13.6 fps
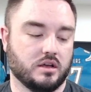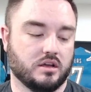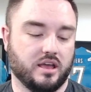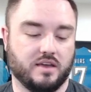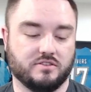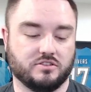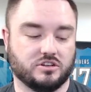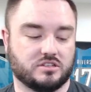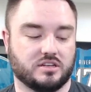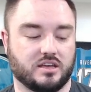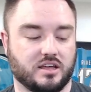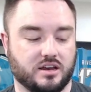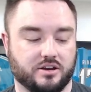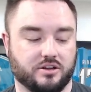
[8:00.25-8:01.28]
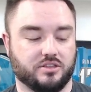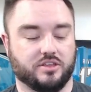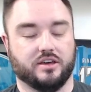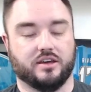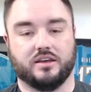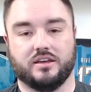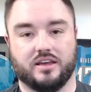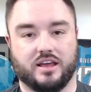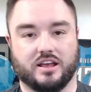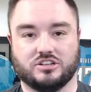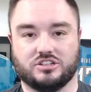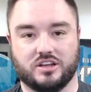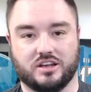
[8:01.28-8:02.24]
even just to get it out of the
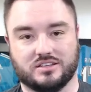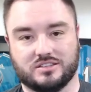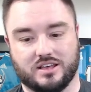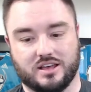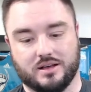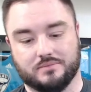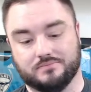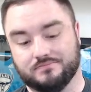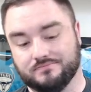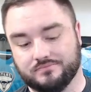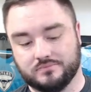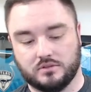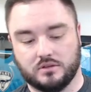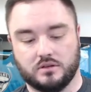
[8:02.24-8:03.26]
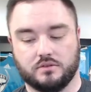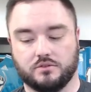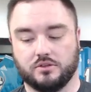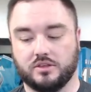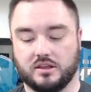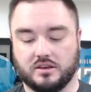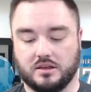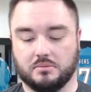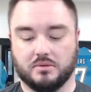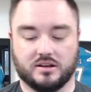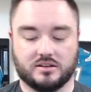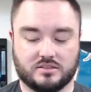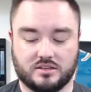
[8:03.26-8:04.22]
HGA slab for the 18
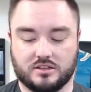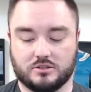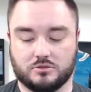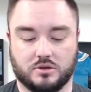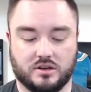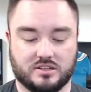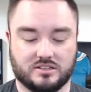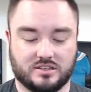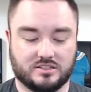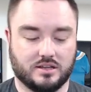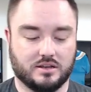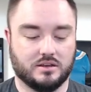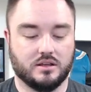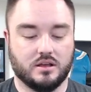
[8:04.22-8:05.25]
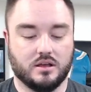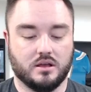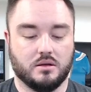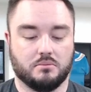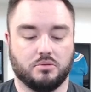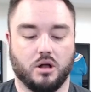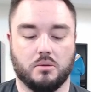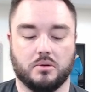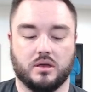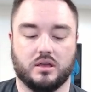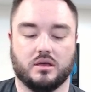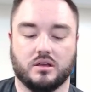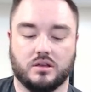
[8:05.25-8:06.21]
bucks, it is what it is. Like I said,
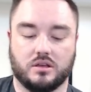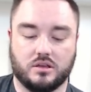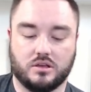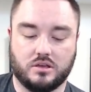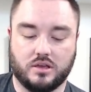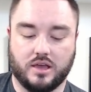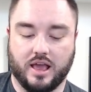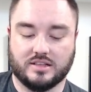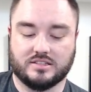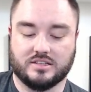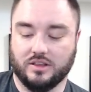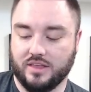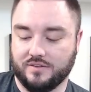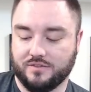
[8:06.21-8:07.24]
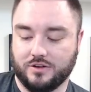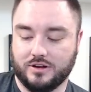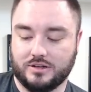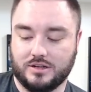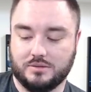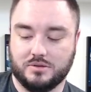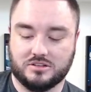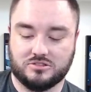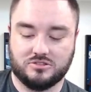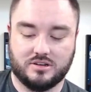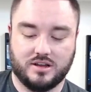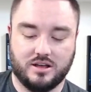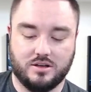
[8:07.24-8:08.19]
probably can't sell that for 18 bucks
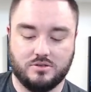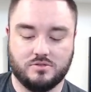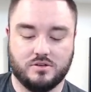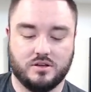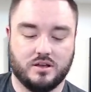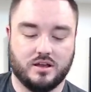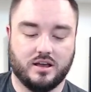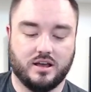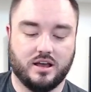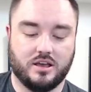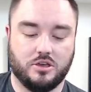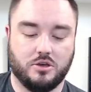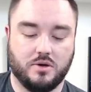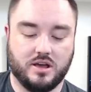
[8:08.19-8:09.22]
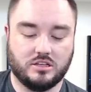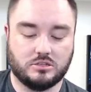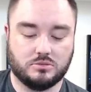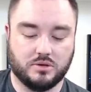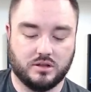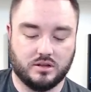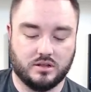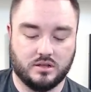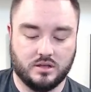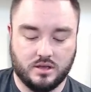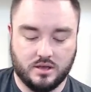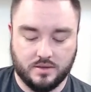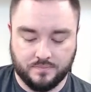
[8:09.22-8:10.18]
right now, uh, US. But
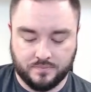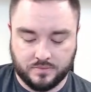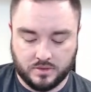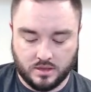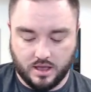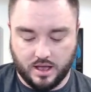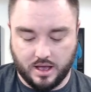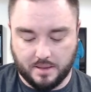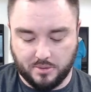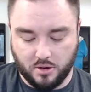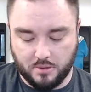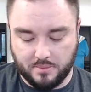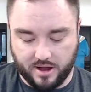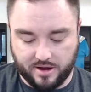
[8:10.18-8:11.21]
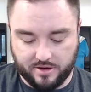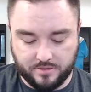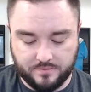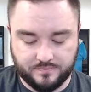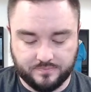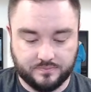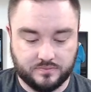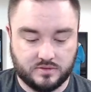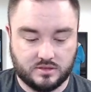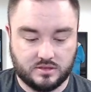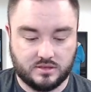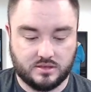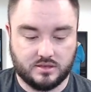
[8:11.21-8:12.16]
uh, Bowen Byram,
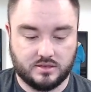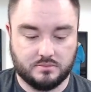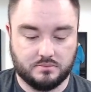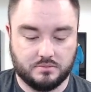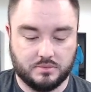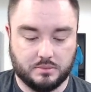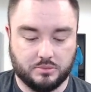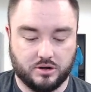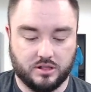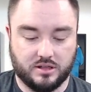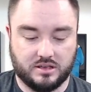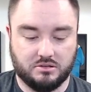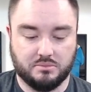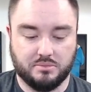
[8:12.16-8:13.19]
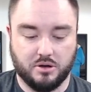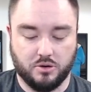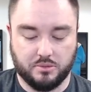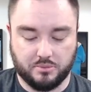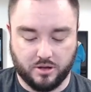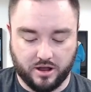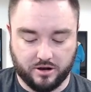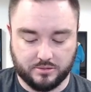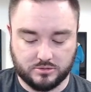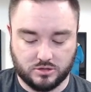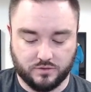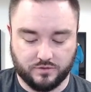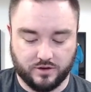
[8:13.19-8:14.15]
been pretty lucky with Bowen Byram
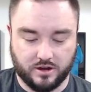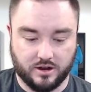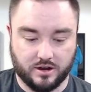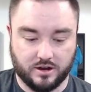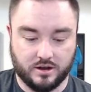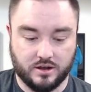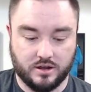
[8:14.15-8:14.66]
so far.